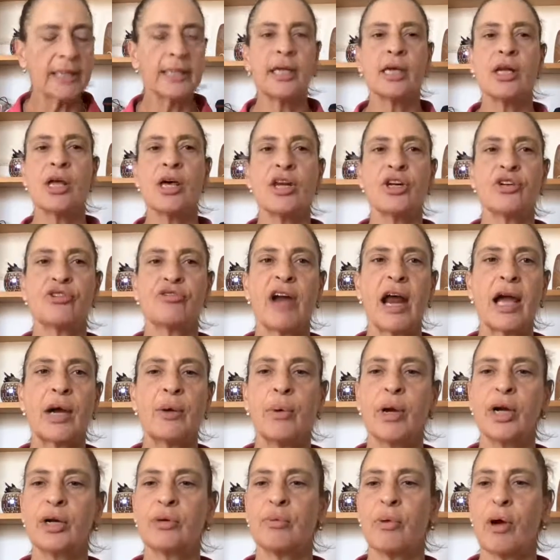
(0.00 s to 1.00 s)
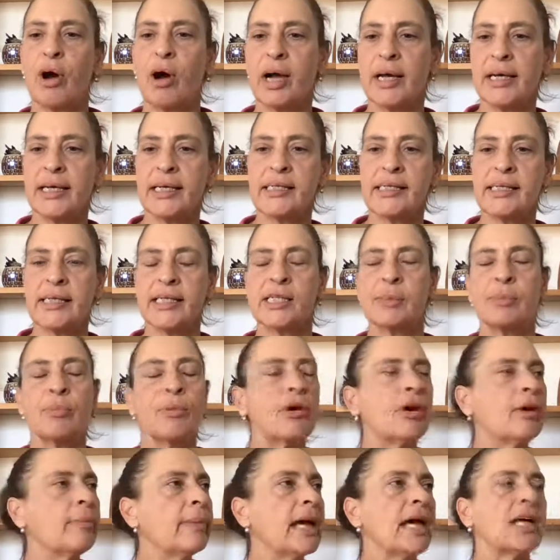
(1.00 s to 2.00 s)
And a lot of track work riders, it's
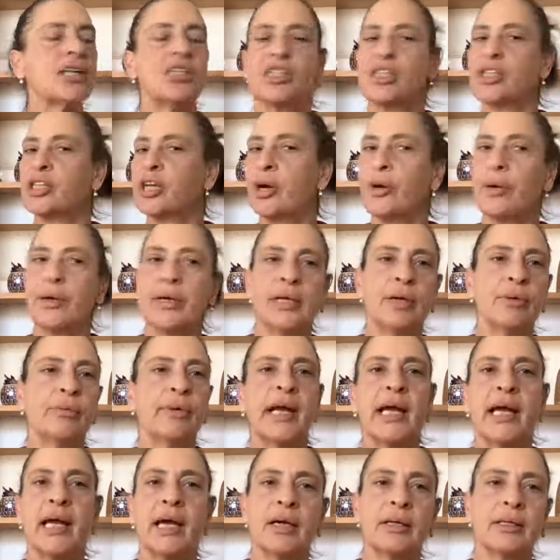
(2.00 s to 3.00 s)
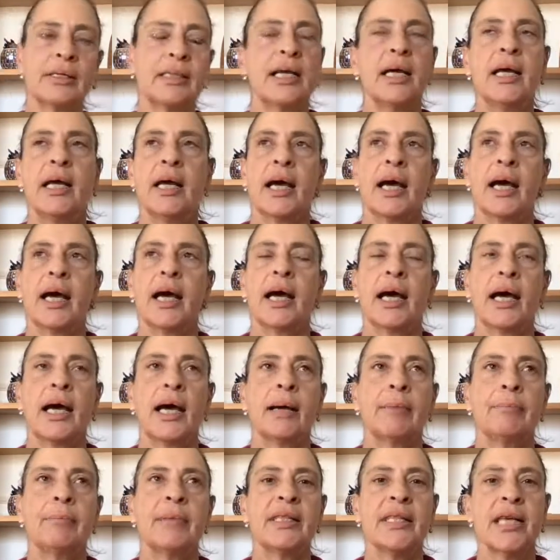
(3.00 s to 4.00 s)
more about just going around.
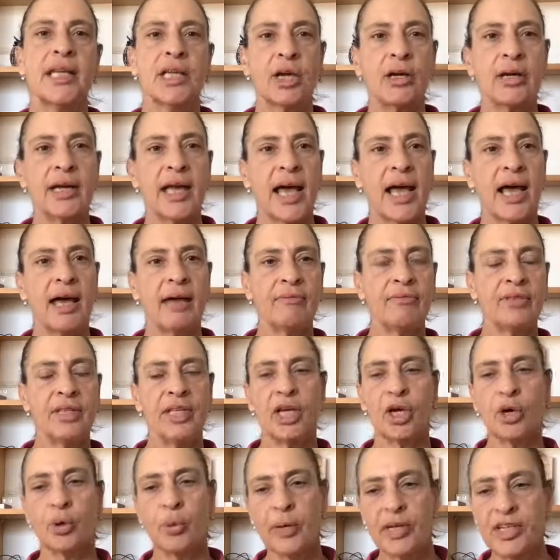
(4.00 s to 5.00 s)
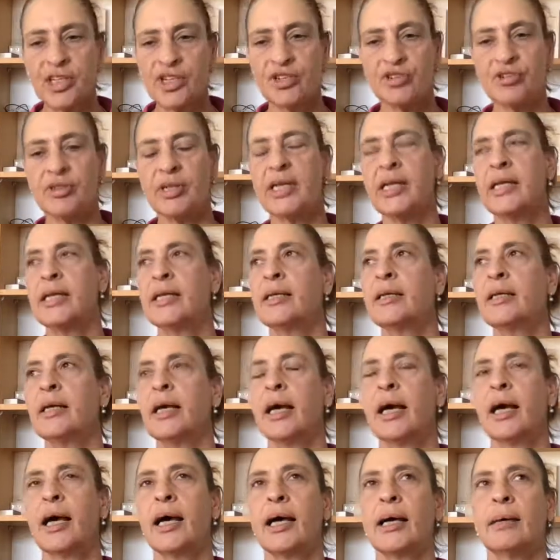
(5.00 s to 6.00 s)
They don't have the equestrian
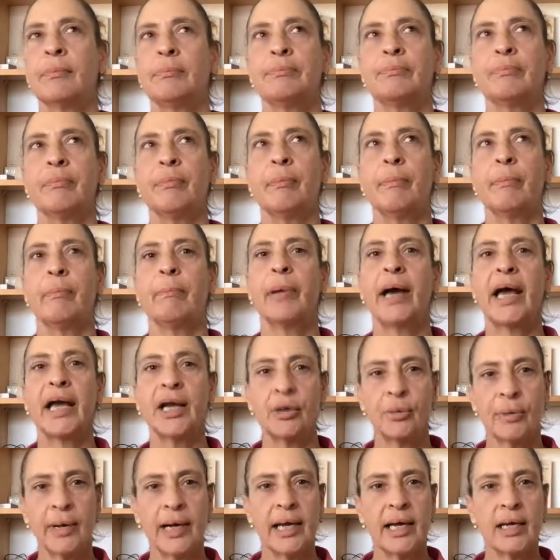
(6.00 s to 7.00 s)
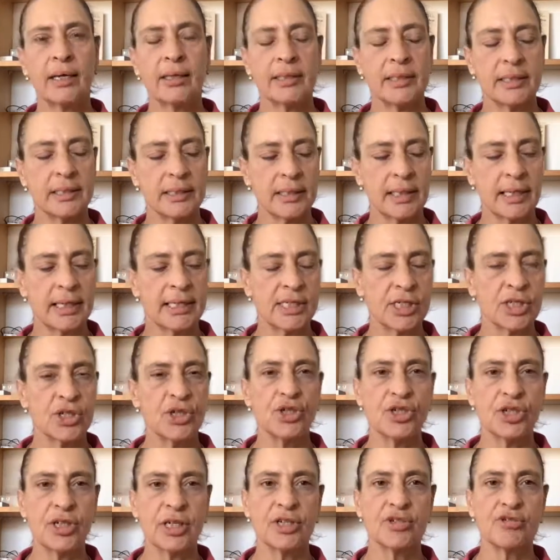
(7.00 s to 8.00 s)
background. It's
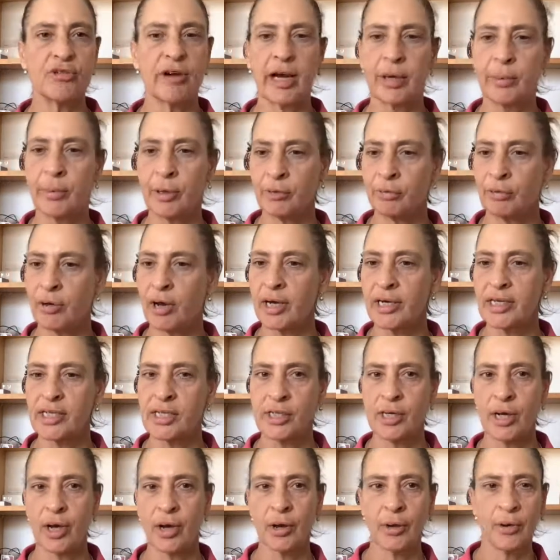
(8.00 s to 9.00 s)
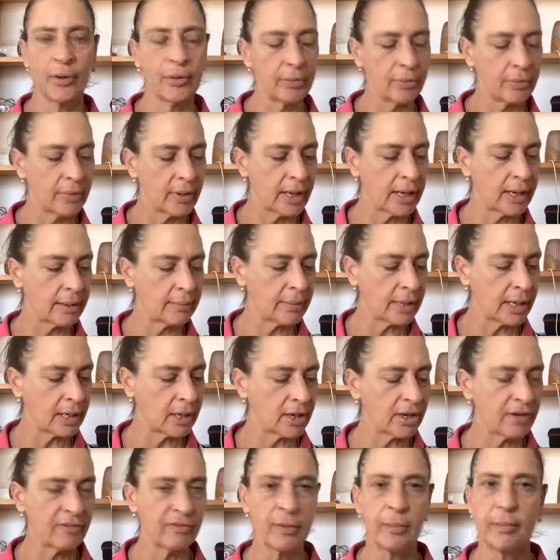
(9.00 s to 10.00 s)
usually track work riders know, a
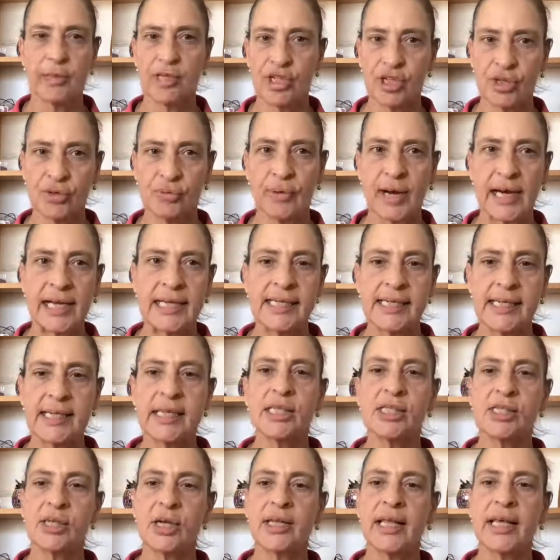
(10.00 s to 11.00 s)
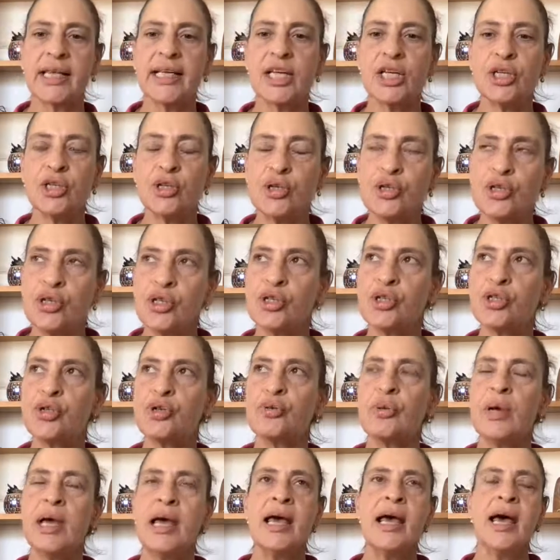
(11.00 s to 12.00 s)
lot of them are just racing, so they get used
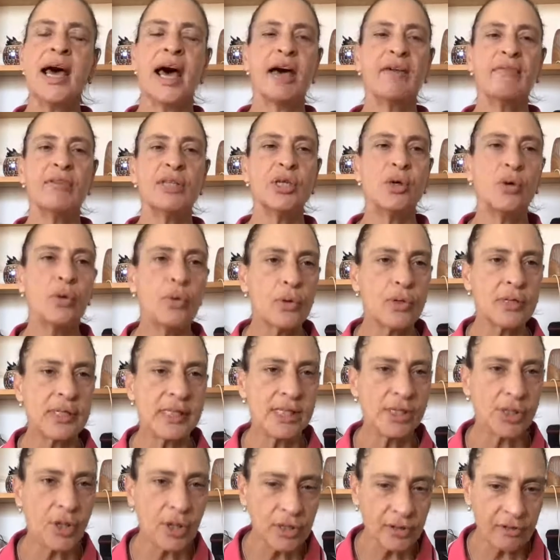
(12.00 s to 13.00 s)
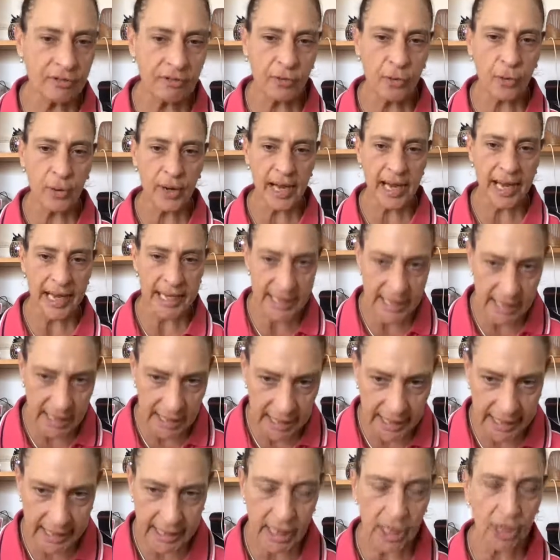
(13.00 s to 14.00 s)
to having the horses on the forehand and
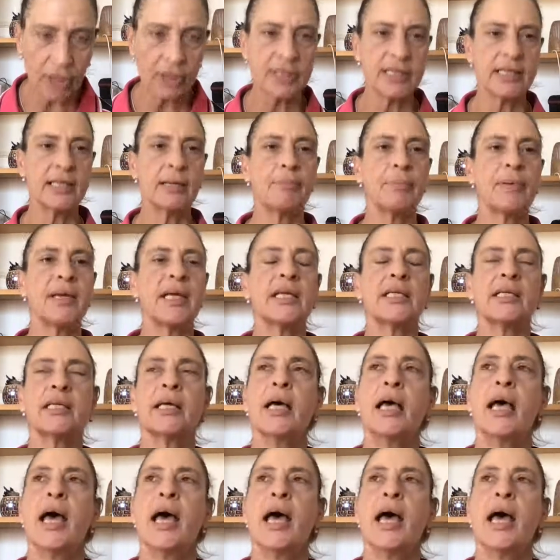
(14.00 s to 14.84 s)
leaning onto the bit.